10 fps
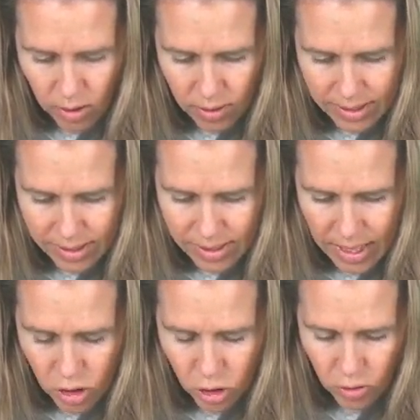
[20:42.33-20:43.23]
the
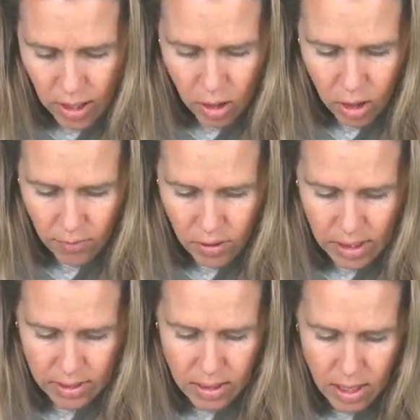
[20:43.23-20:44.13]
center there of the
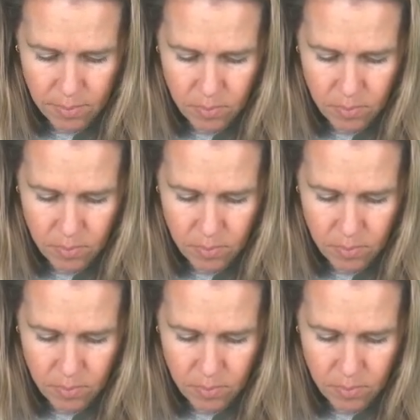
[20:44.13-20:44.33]
design.